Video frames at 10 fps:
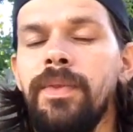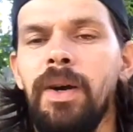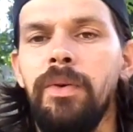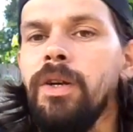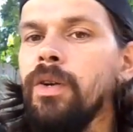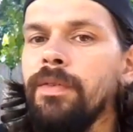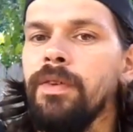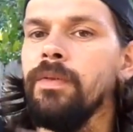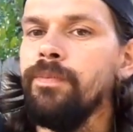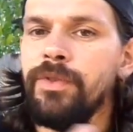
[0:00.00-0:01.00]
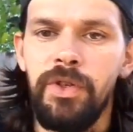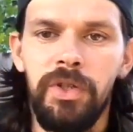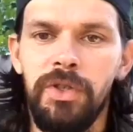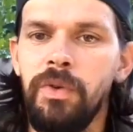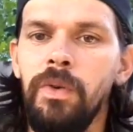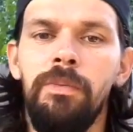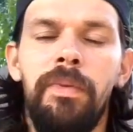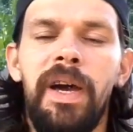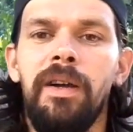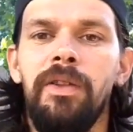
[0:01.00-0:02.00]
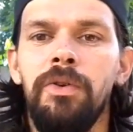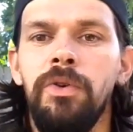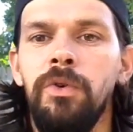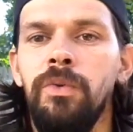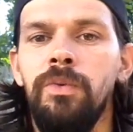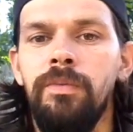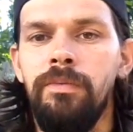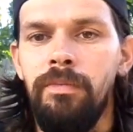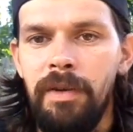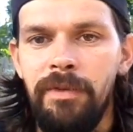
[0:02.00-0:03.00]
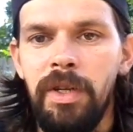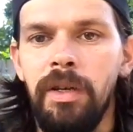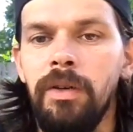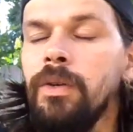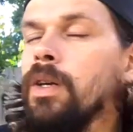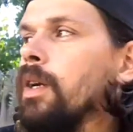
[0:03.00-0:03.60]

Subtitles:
that we don't have to start scrolling back through my video.